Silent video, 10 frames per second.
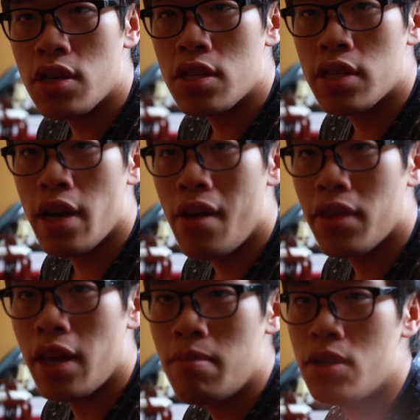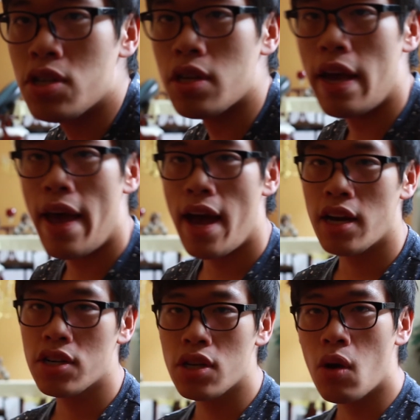you can tell, the image
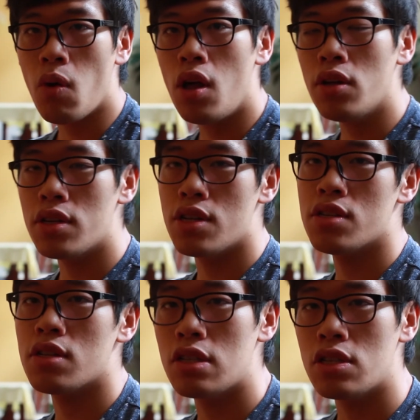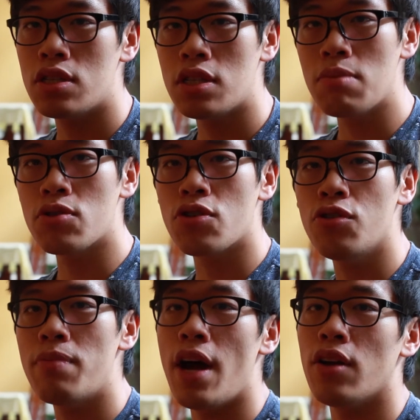actually quality doesn't seem
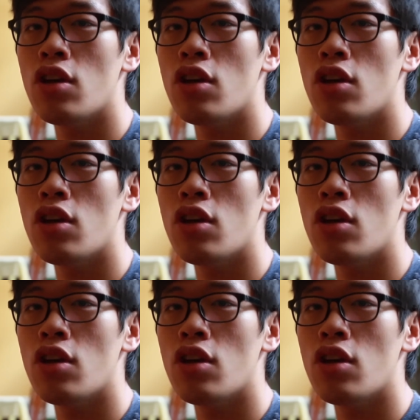too bad.